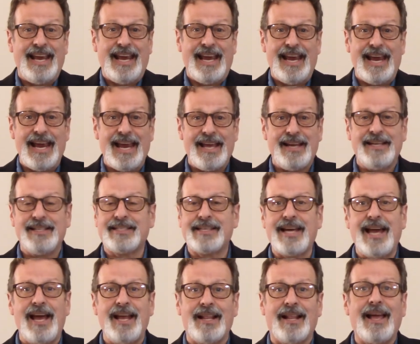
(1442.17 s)
and it's
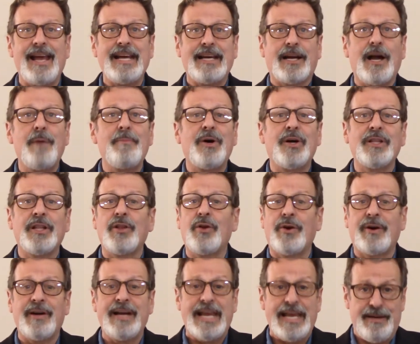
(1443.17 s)
kind of like, come on,
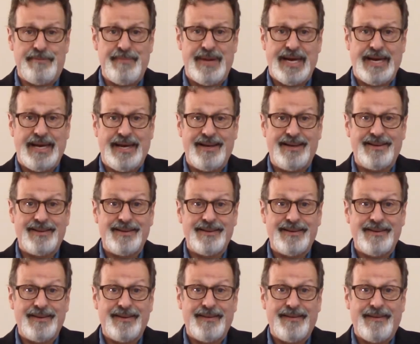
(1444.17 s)
Lord, hit me.
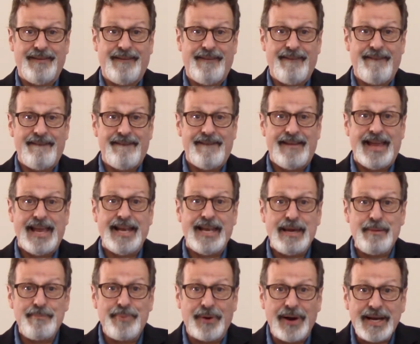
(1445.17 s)
And
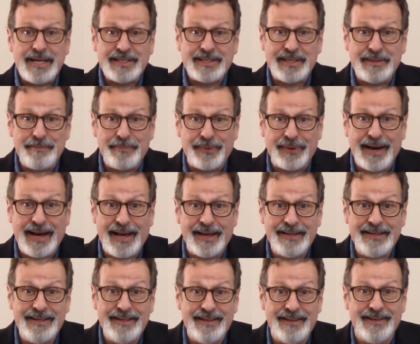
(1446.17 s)
he breaks the
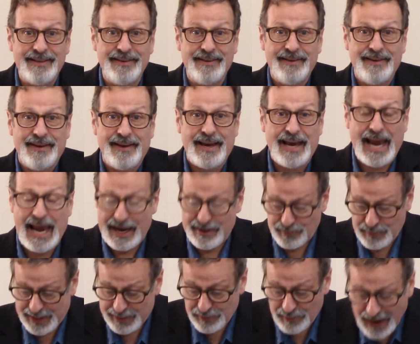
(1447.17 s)
bread
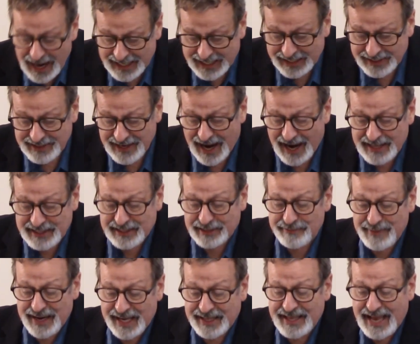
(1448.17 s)
and we recognize
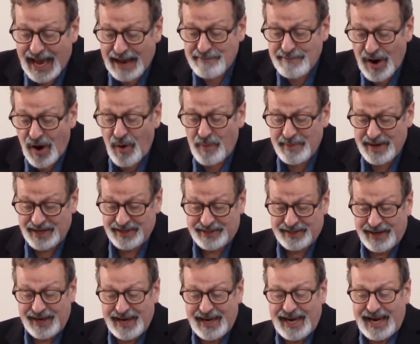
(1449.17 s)
him in that moment.
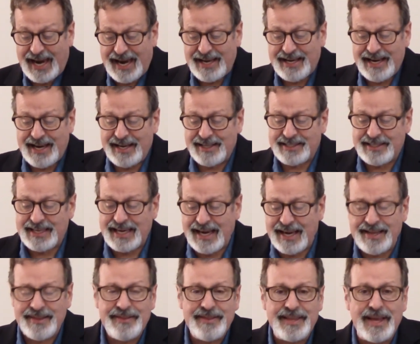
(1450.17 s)
And it's
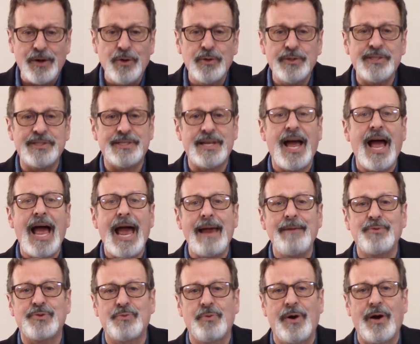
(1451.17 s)
in those
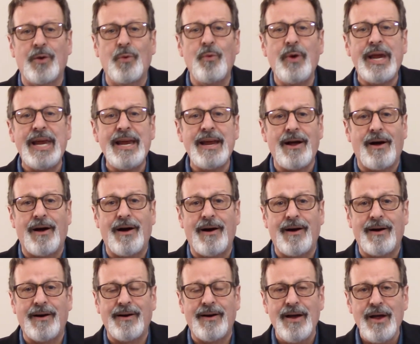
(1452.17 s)
times where we
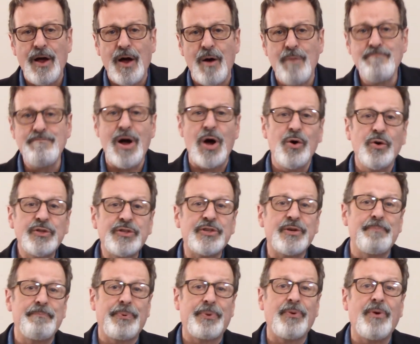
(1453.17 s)
are
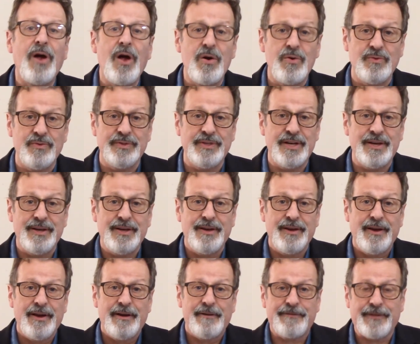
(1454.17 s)
most prone
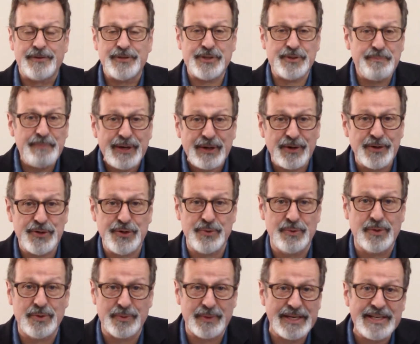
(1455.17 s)
for
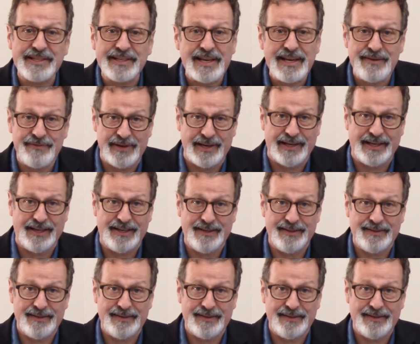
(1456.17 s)
spiritual receiving.